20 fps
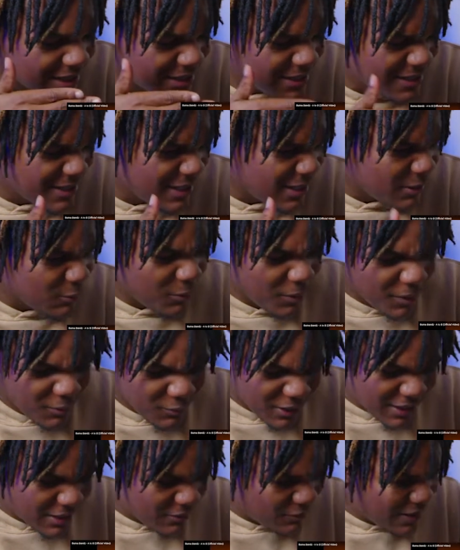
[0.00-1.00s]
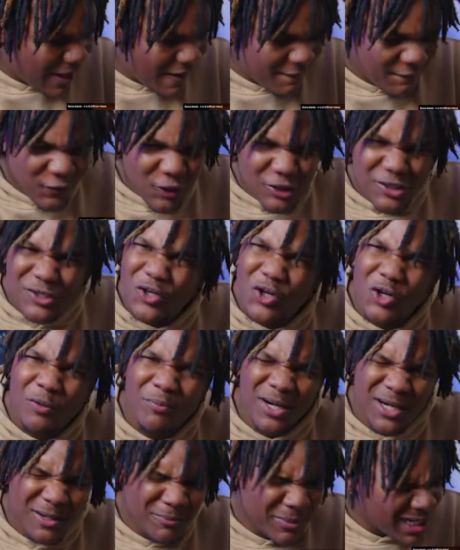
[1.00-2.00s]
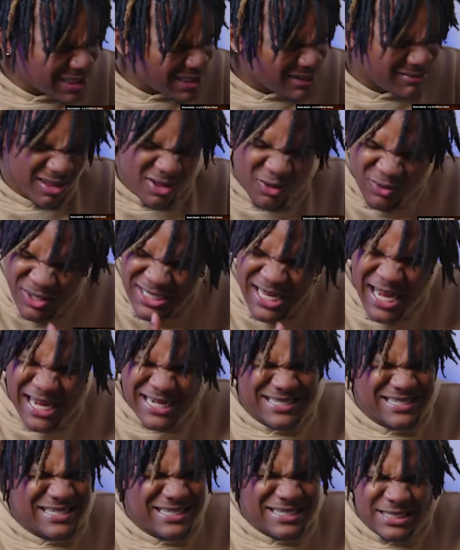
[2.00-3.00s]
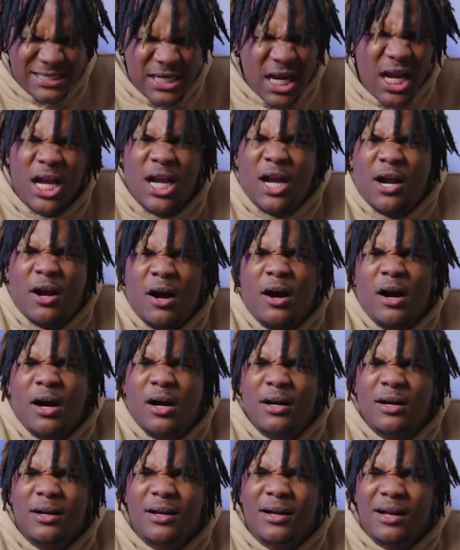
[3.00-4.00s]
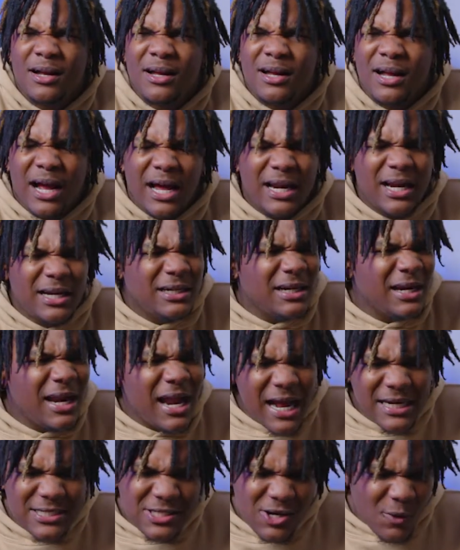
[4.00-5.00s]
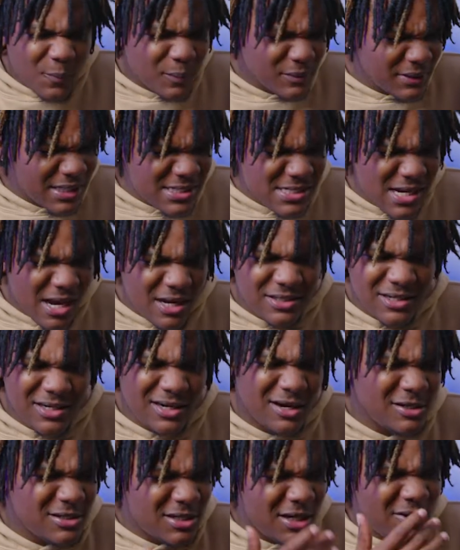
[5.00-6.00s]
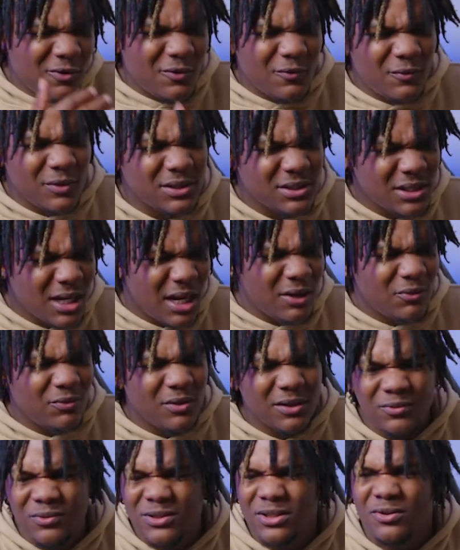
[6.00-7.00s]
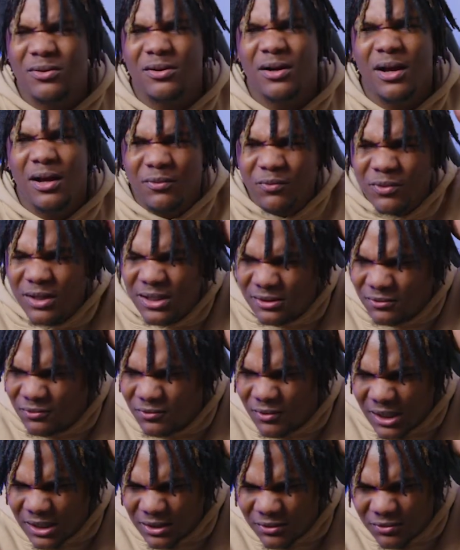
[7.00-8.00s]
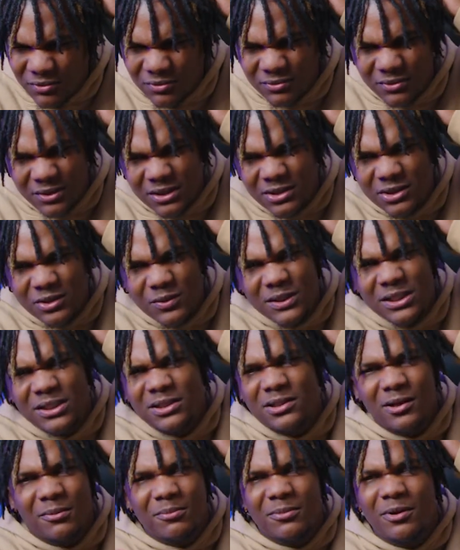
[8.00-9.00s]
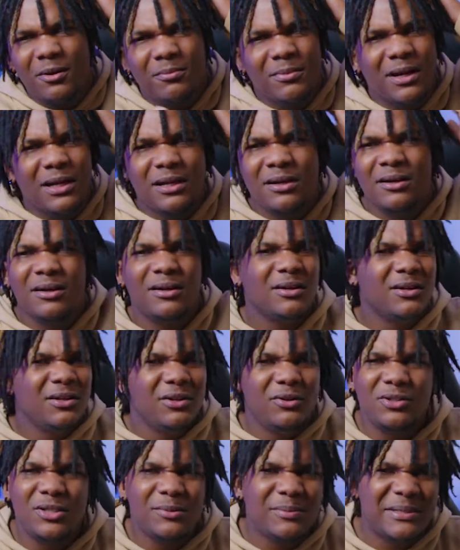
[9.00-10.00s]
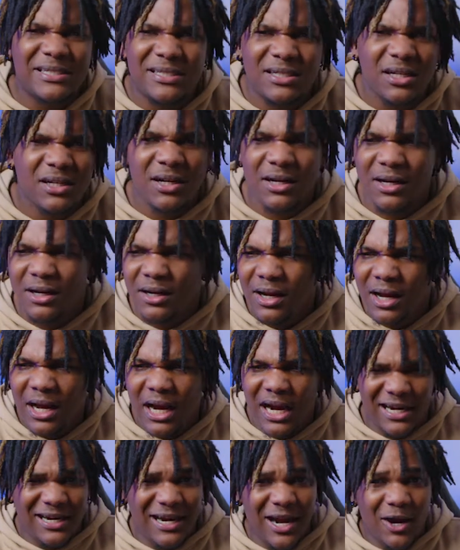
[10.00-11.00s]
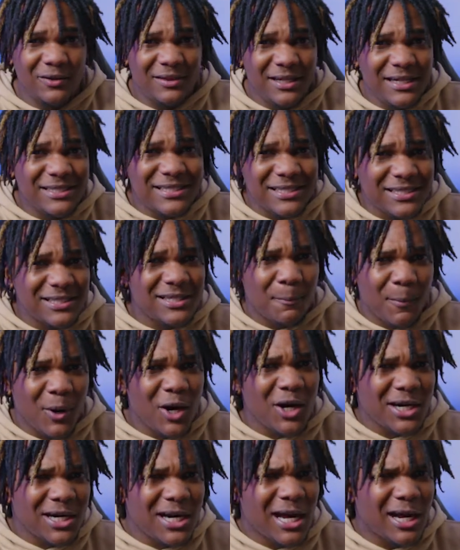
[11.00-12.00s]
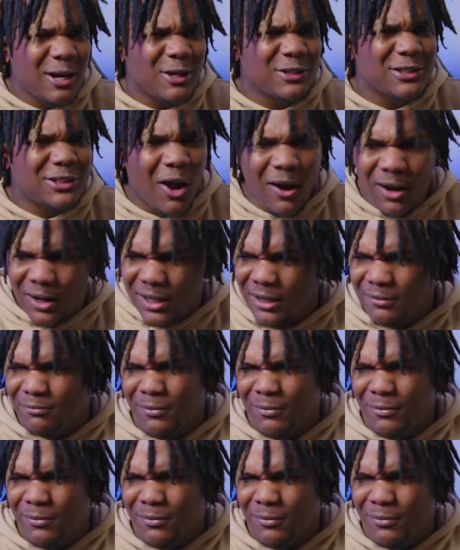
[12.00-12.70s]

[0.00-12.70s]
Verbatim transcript: like, when, when I first heard Burna Bandz, I was like, yo, this guy's sick. Uh. And then the last couple of things I was hearing, I was like, yo, what's guy? What, what's going on? Why, why you switching something up? Like, you used to be sicker. And now this is the Burna that I was talking.